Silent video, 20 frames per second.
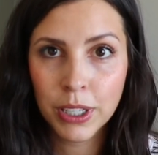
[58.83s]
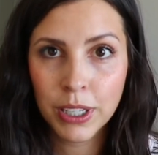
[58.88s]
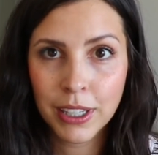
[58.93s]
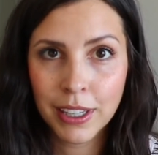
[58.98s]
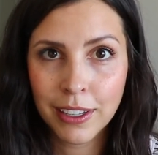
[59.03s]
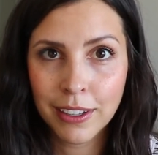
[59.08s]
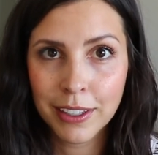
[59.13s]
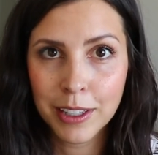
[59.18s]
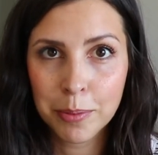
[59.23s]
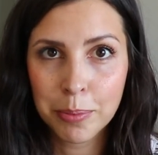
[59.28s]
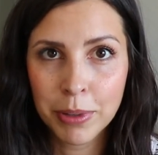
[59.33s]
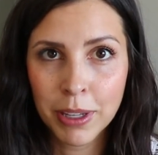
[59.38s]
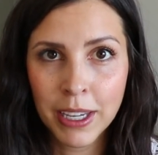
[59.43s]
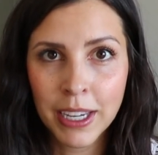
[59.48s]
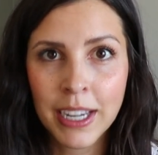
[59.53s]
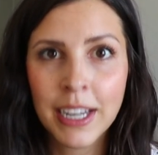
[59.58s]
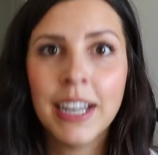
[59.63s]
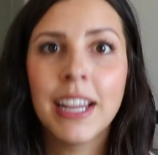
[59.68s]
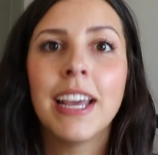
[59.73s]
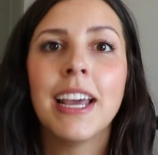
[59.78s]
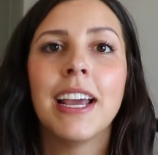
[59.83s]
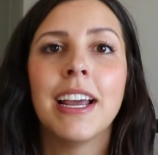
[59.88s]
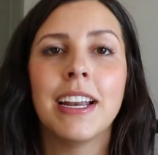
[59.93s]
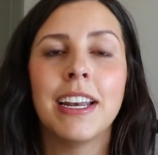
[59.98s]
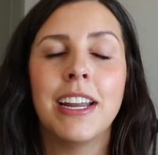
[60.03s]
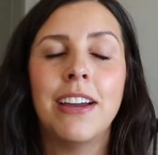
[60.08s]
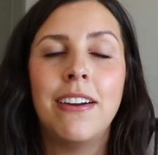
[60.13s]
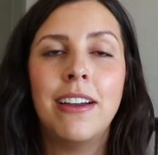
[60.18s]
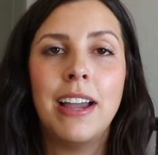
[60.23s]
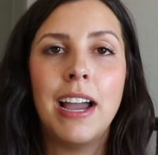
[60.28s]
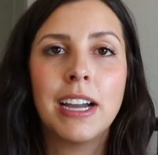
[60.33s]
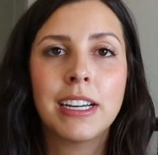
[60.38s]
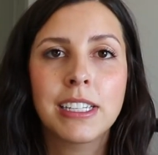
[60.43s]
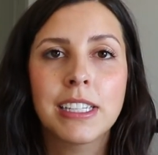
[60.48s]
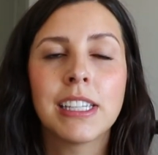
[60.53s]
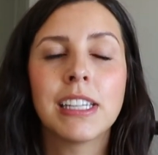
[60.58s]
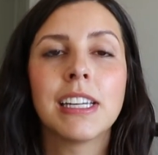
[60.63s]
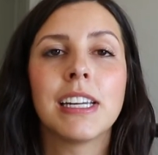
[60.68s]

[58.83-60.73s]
clear the plate. Now I actually